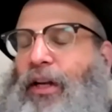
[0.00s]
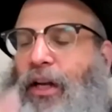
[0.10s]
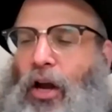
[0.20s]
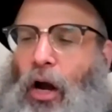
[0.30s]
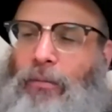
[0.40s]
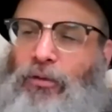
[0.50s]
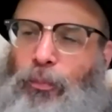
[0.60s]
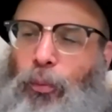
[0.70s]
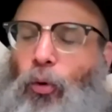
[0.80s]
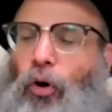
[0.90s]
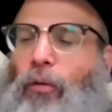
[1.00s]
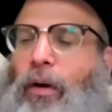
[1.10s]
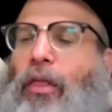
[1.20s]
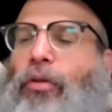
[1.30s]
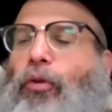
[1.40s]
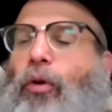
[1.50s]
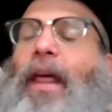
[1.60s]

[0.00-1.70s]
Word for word: and it comes pouring through